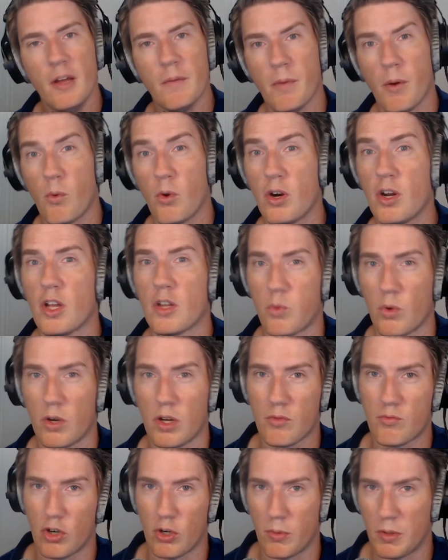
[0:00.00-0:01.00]
But we're not. We're
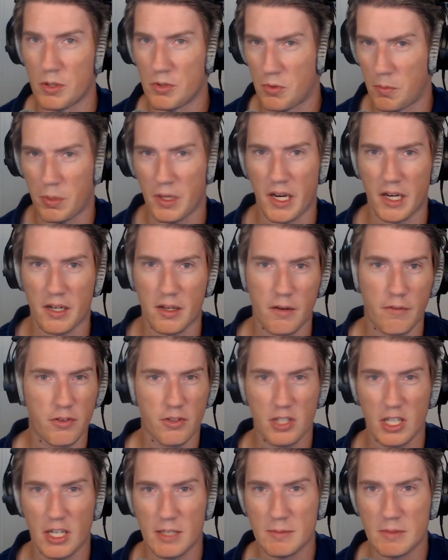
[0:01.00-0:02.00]
not robots. We play at
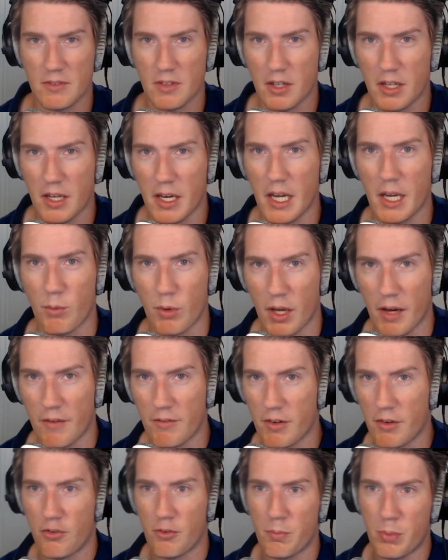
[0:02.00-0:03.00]
different times of the day. We
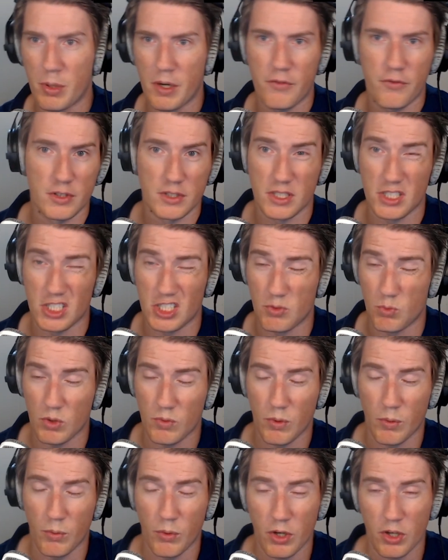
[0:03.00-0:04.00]
have different preferences in
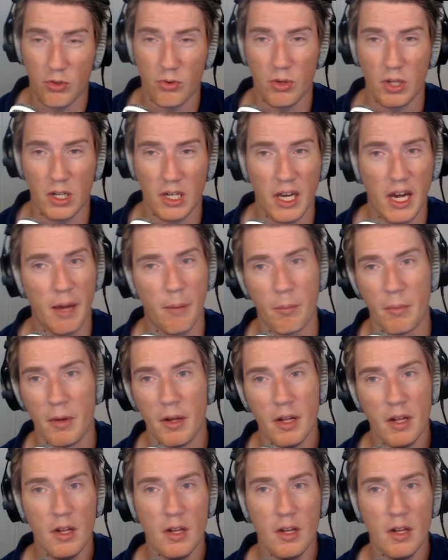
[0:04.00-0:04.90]
what we want to do in game.